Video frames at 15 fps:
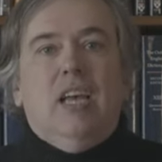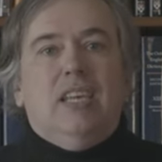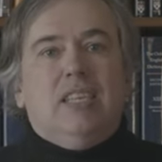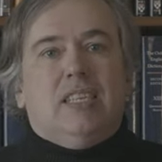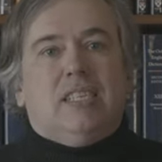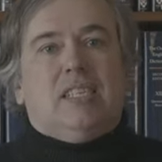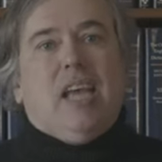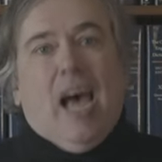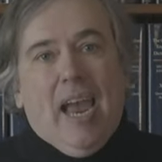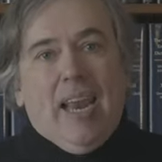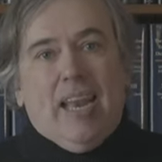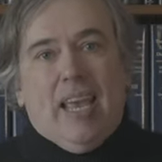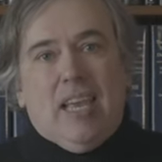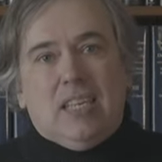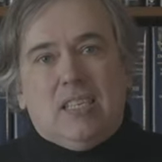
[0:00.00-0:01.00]

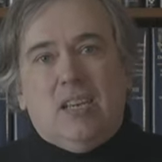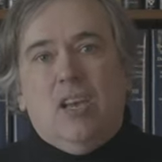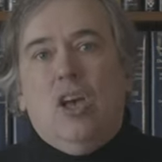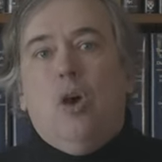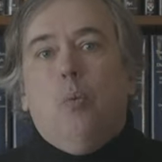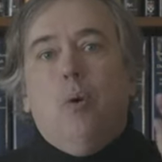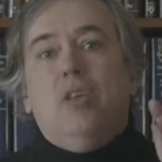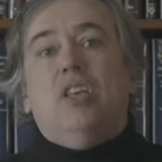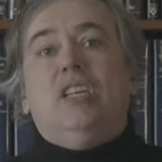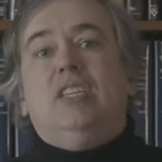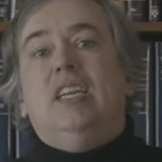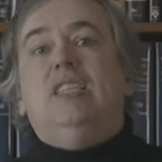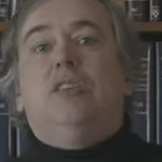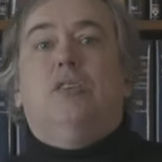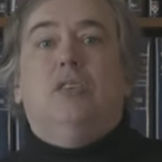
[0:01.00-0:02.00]
sign it with her
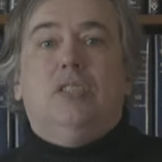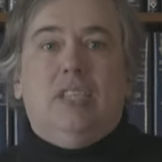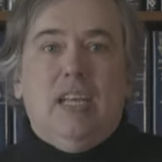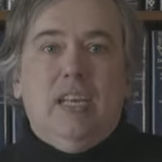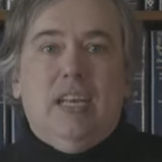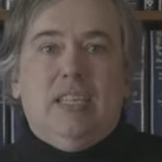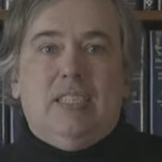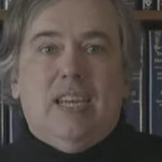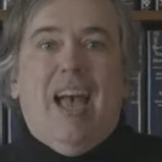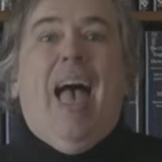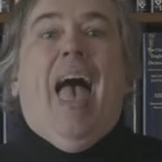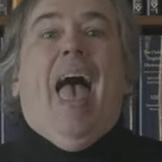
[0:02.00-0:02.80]
digital signature,